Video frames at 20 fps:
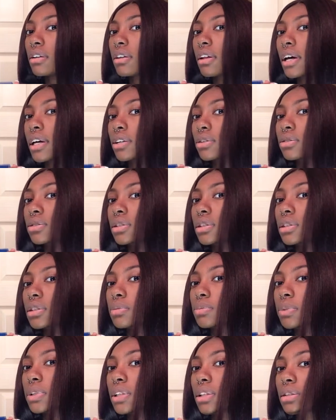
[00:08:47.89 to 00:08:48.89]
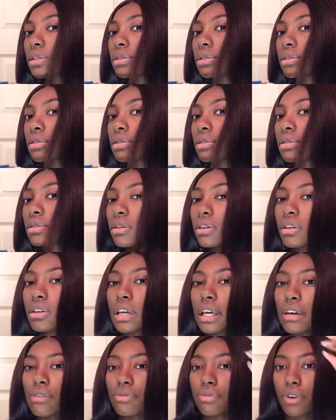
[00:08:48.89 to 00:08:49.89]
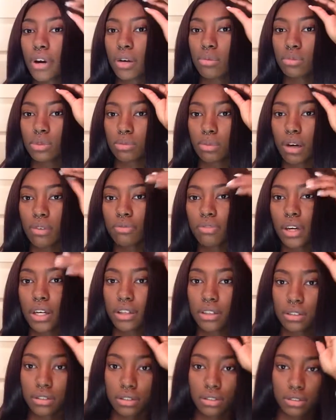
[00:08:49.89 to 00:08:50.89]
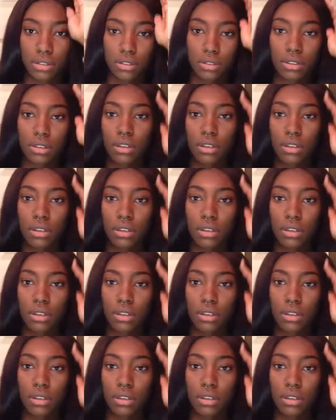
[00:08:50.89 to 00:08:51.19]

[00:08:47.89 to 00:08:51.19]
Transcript: like you see this piece, it frames my face